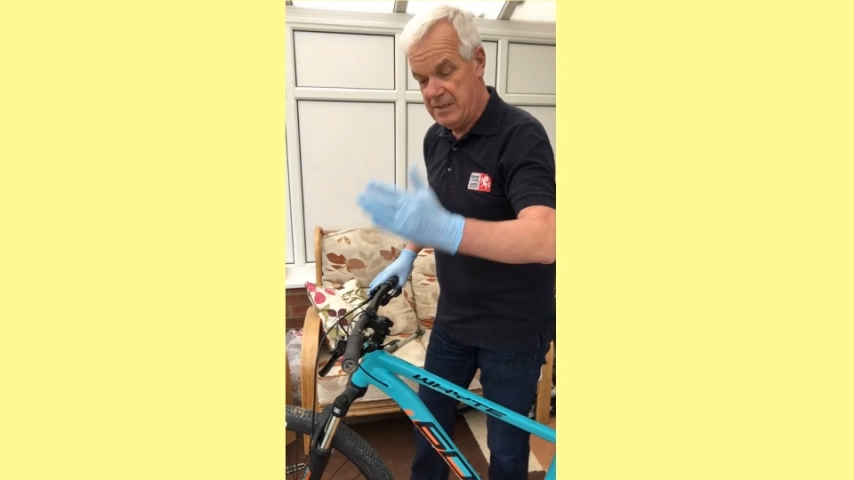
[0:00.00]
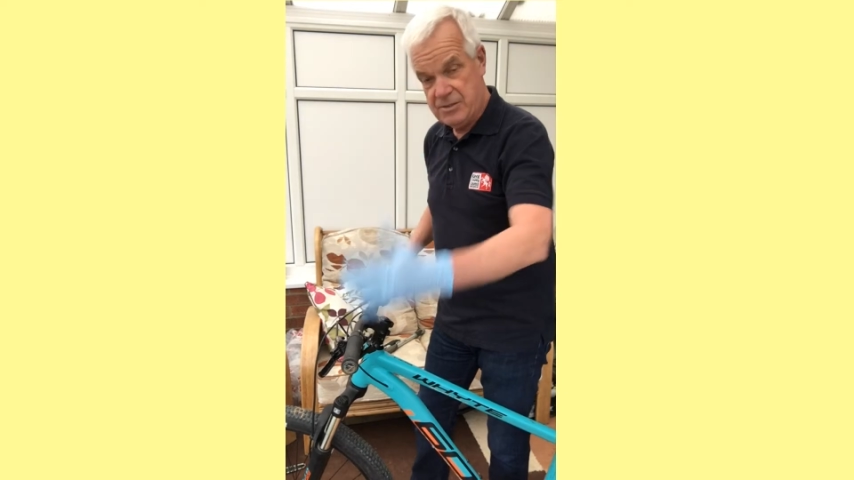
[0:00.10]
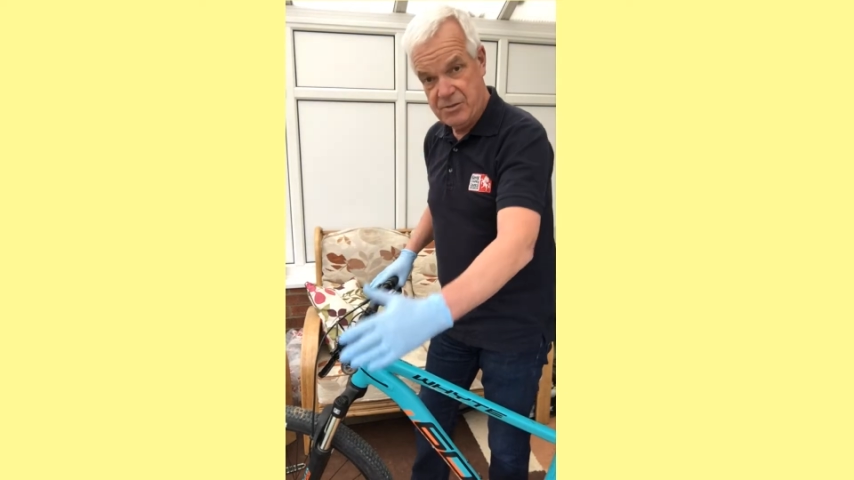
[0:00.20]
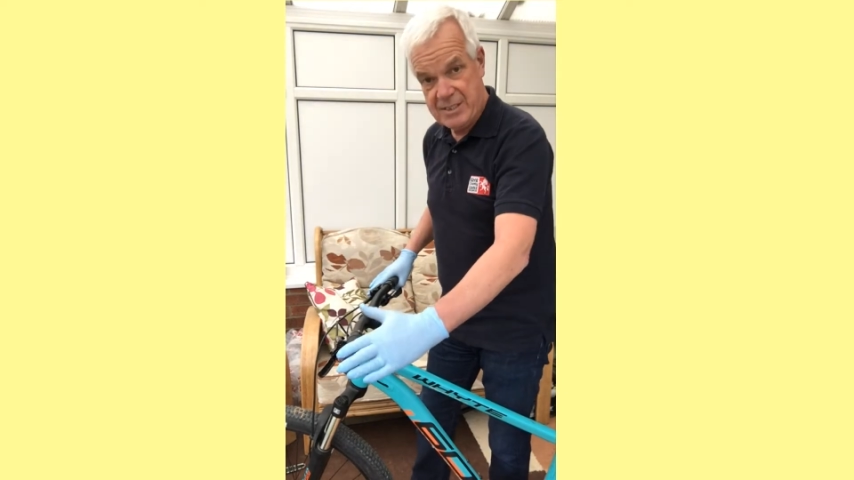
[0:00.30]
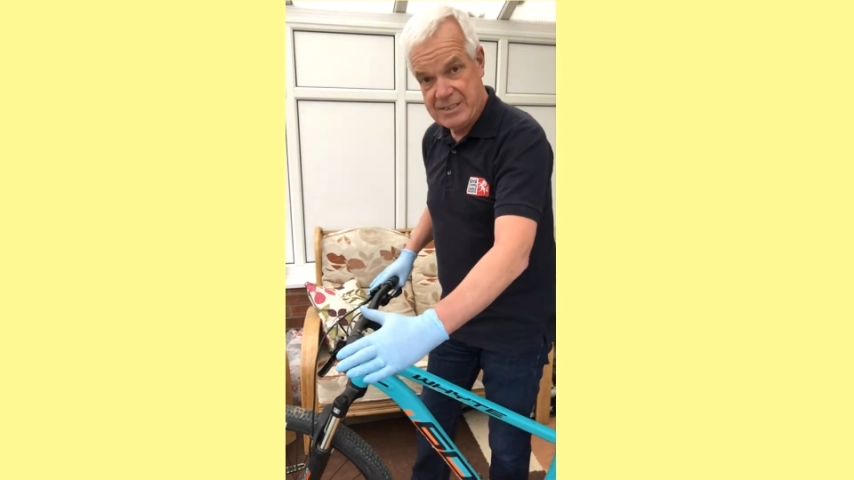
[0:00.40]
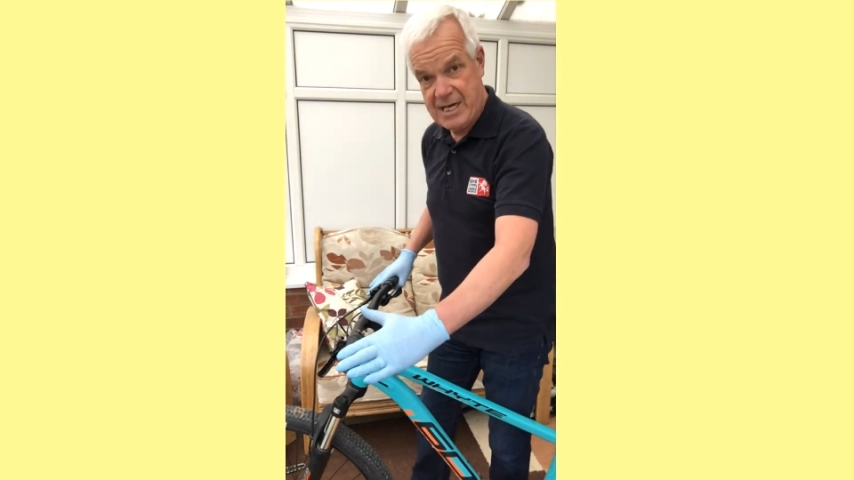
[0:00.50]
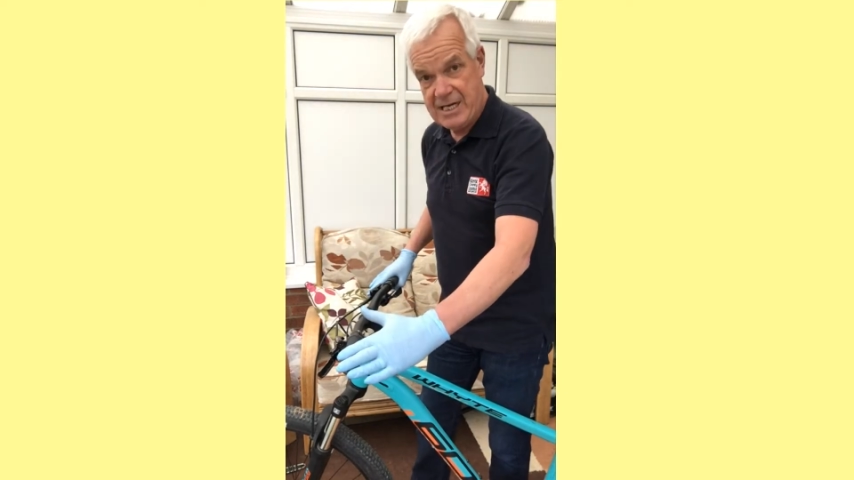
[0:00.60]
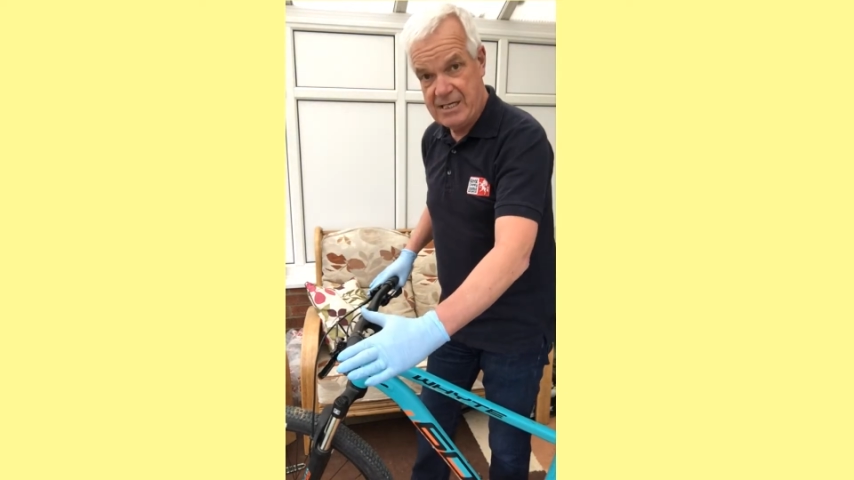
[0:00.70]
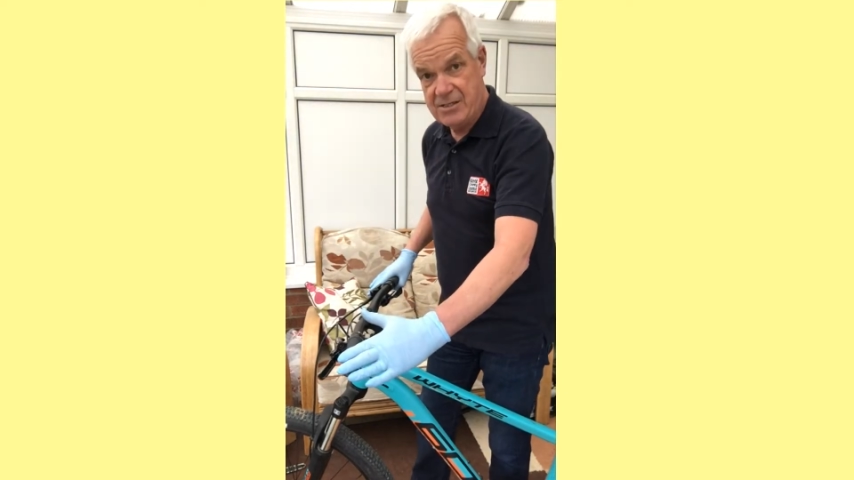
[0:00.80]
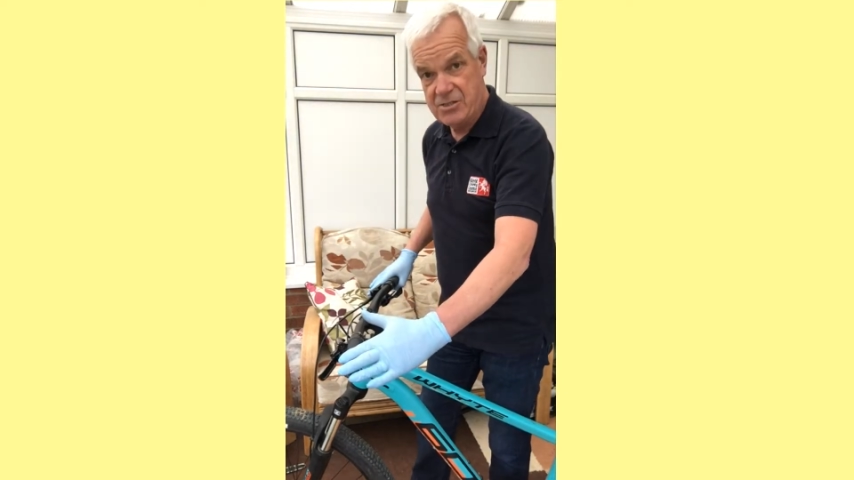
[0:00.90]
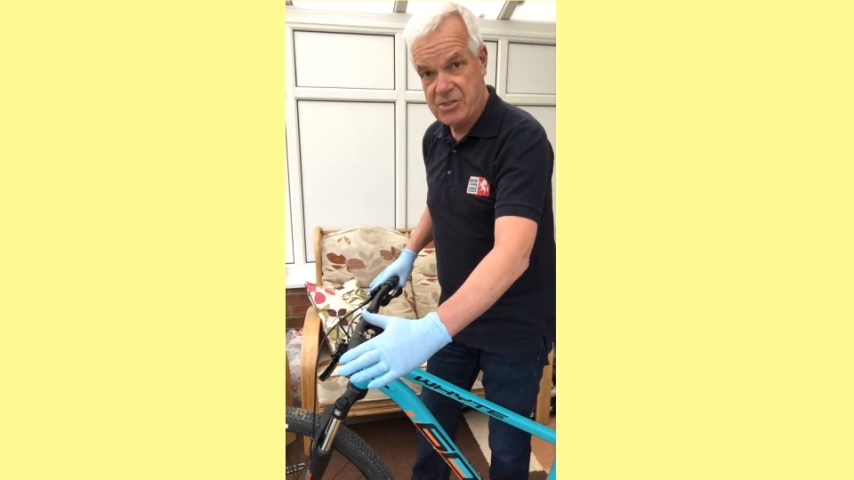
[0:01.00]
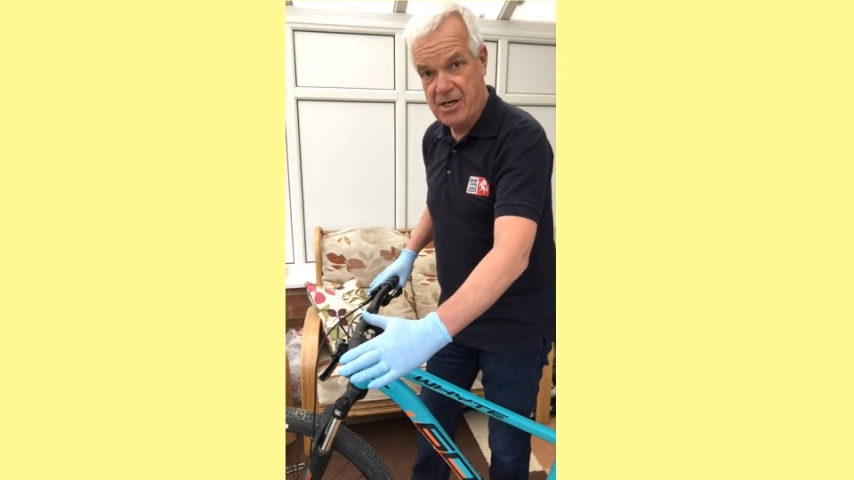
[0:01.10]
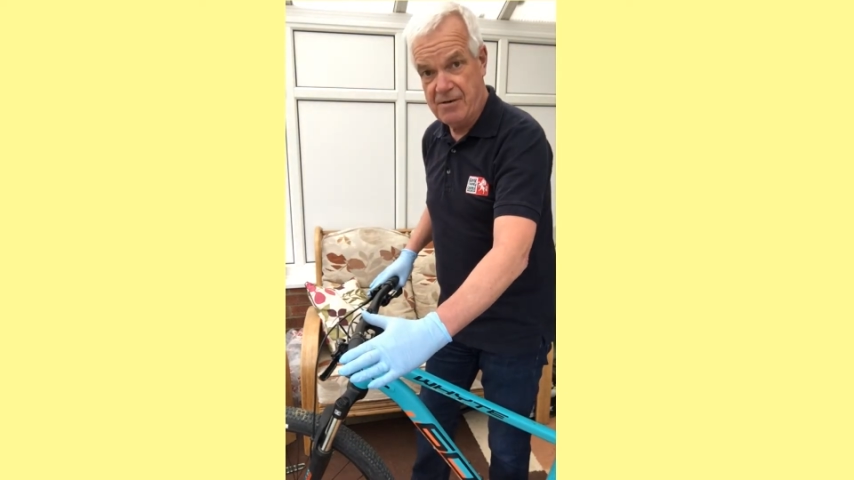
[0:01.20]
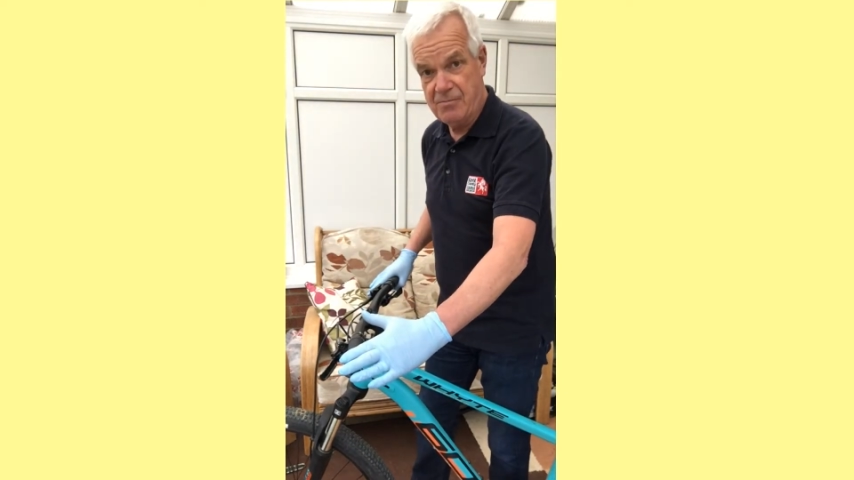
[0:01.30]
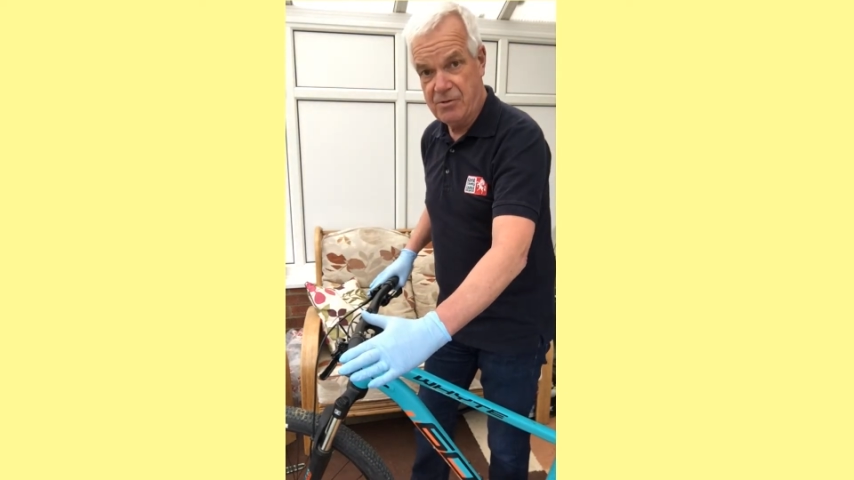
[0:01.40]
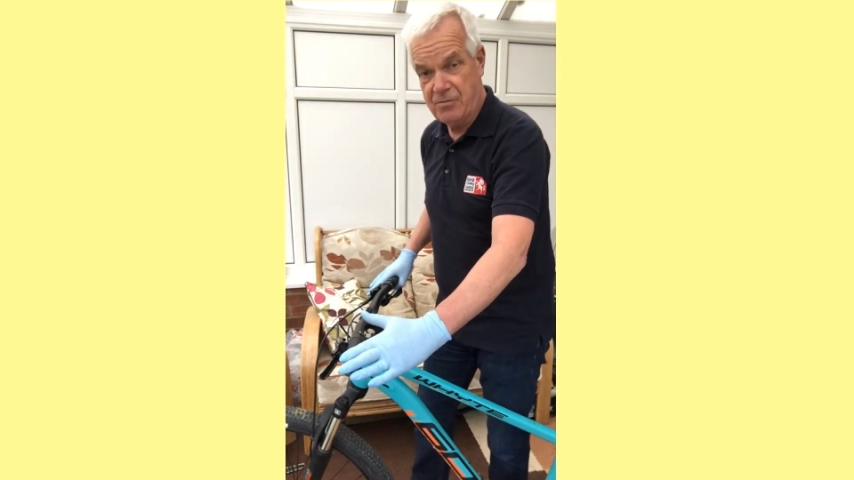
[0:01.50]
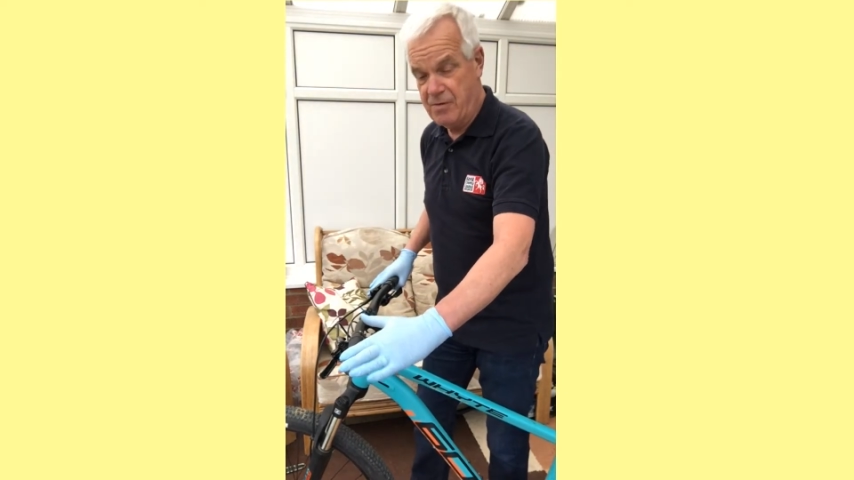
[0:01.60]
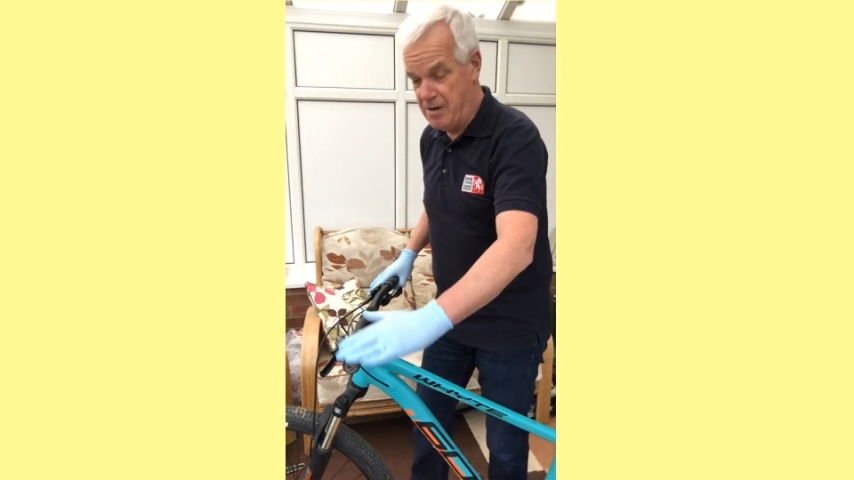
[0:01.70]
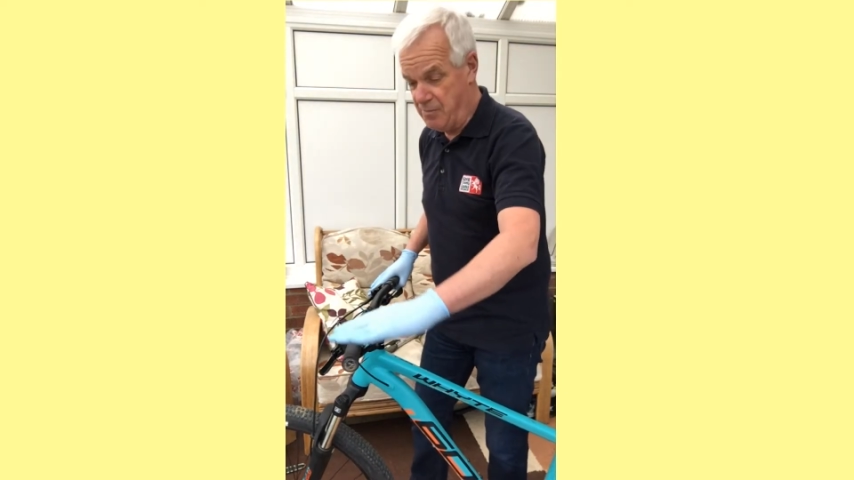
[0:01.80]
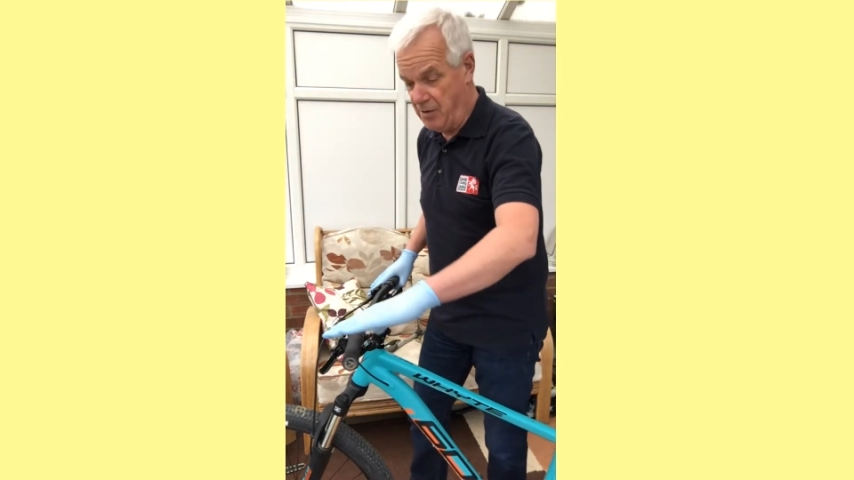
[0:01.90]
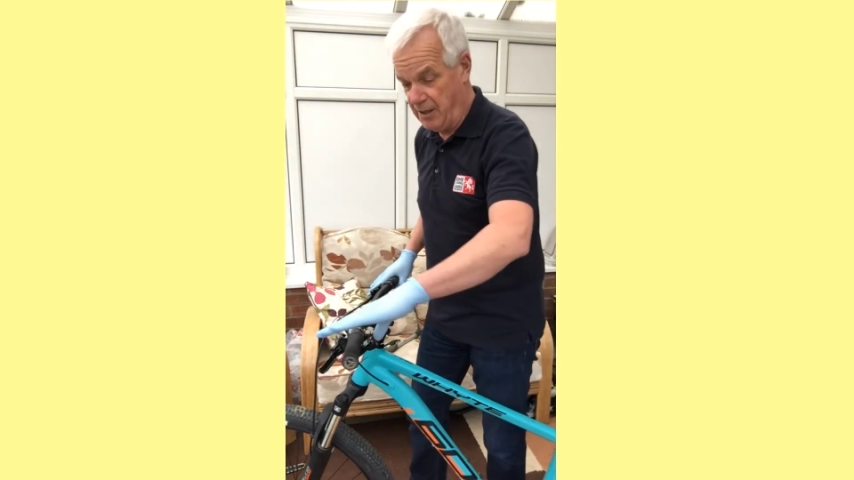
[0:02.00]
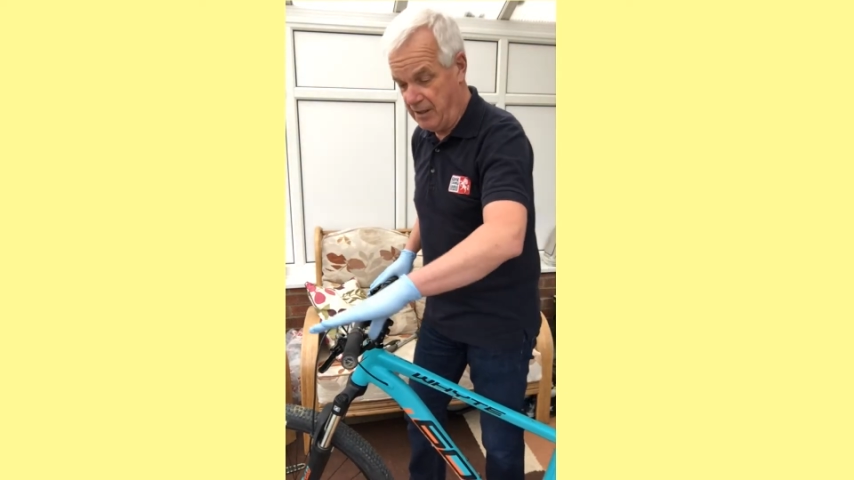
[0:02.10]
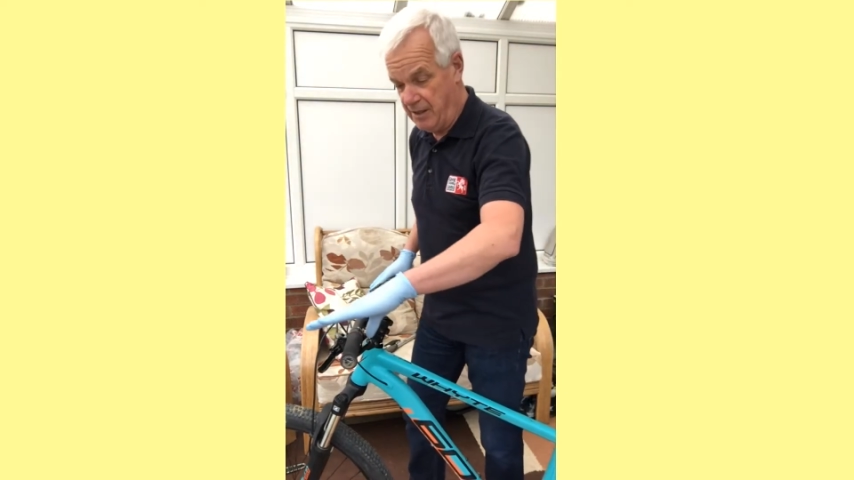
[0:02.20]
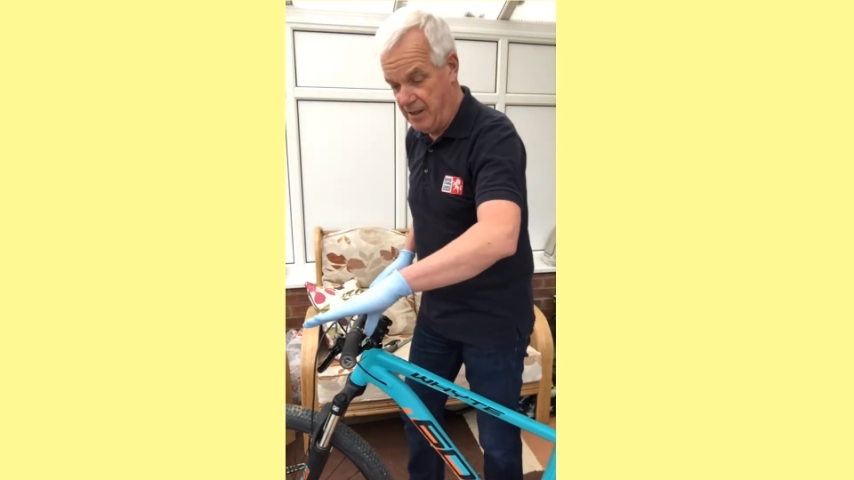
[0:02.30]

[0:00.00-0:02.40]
Do exactly the same with the rear brake.